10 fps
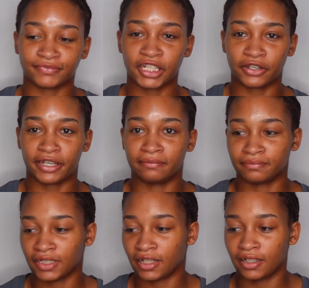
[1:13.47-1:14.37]
Okay,
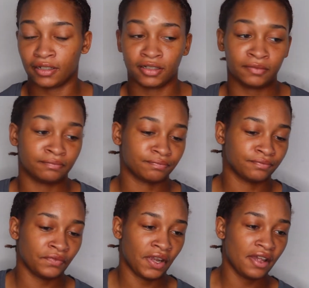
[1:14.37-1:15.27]
um,
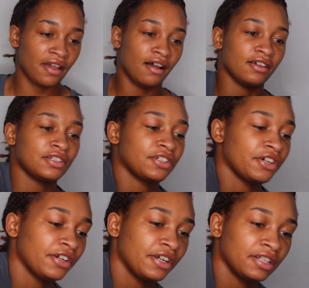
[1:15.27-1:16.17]
I'll
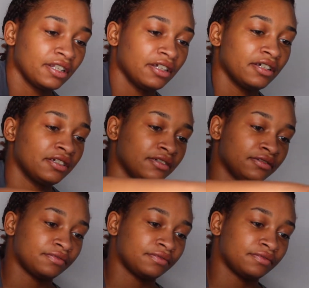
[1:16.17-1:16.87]
start and then.